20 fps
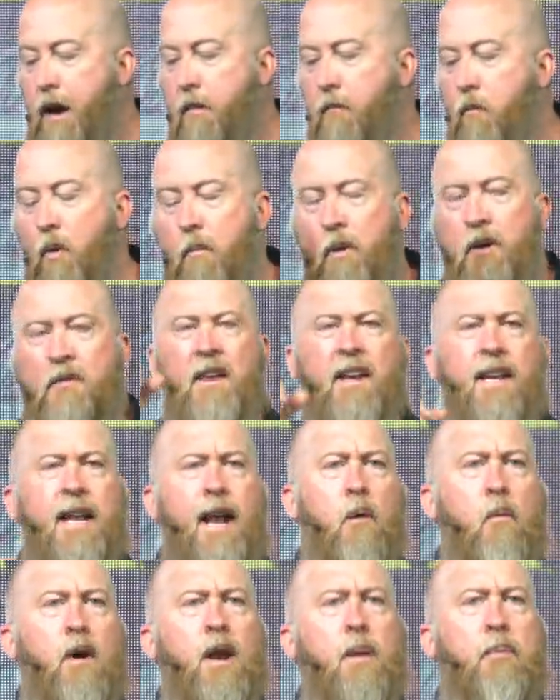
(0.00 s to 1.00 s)
Um, one more
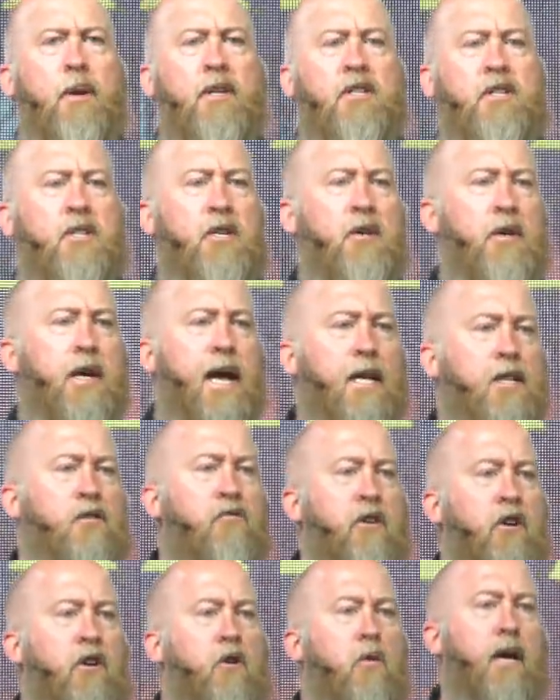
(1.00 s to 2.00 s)
thing that I want to pitch to you
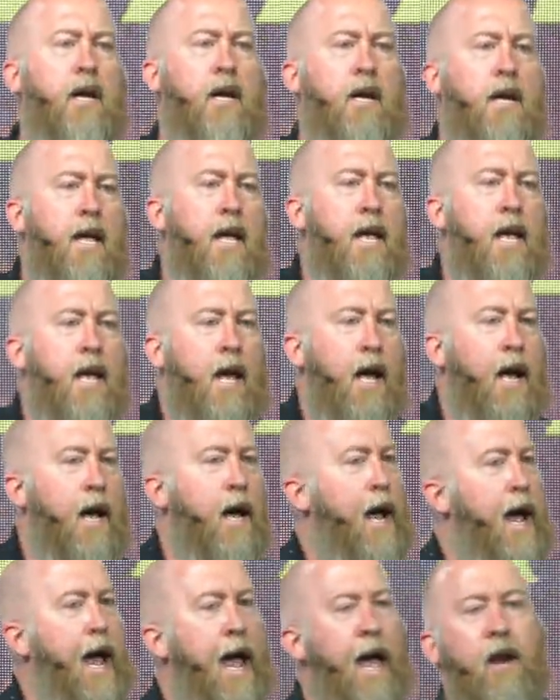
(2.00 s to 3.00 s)
guys, real quick.
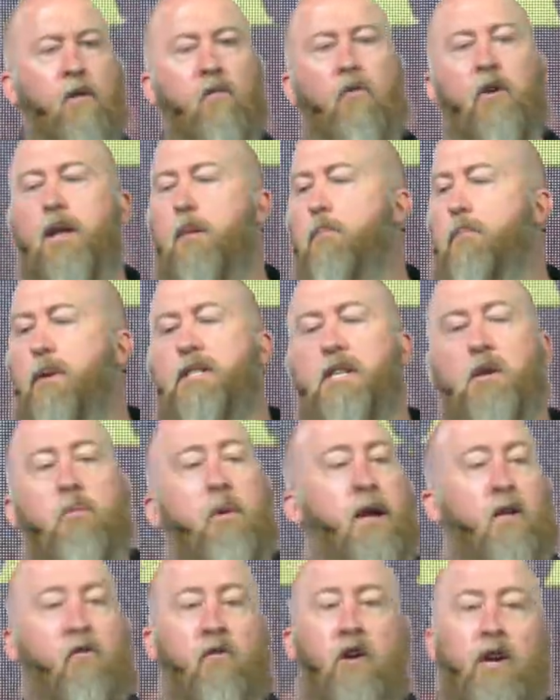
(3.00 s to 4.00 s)
Uh, I had a really
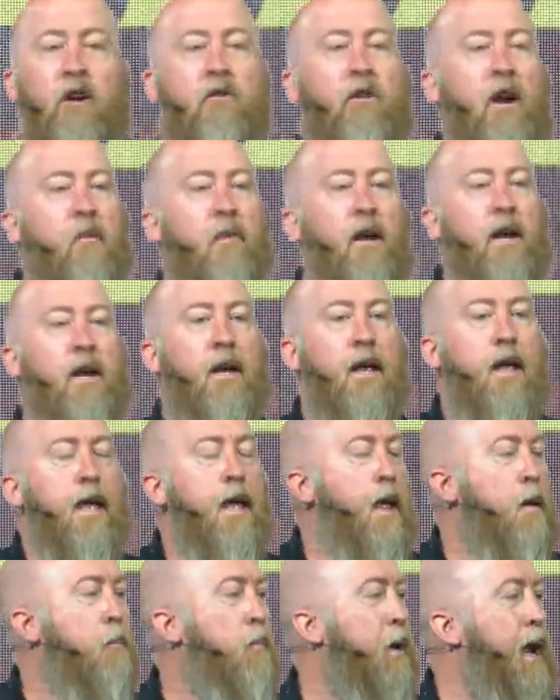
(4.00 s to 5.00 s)
busy week, really great week,
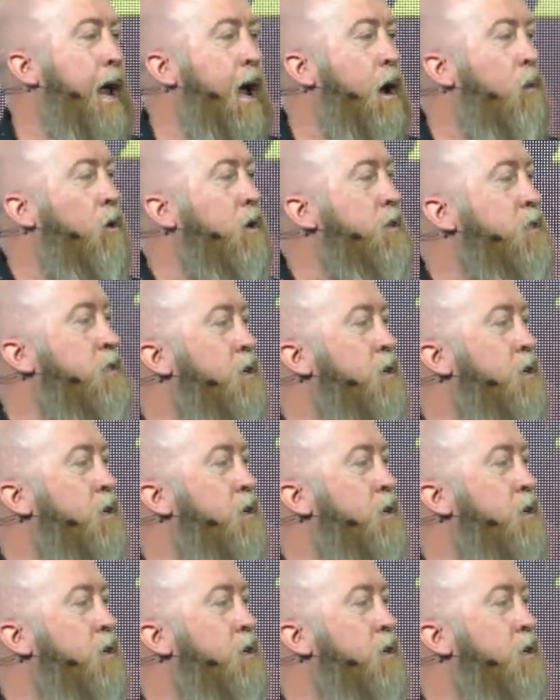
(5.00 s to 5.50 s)
but I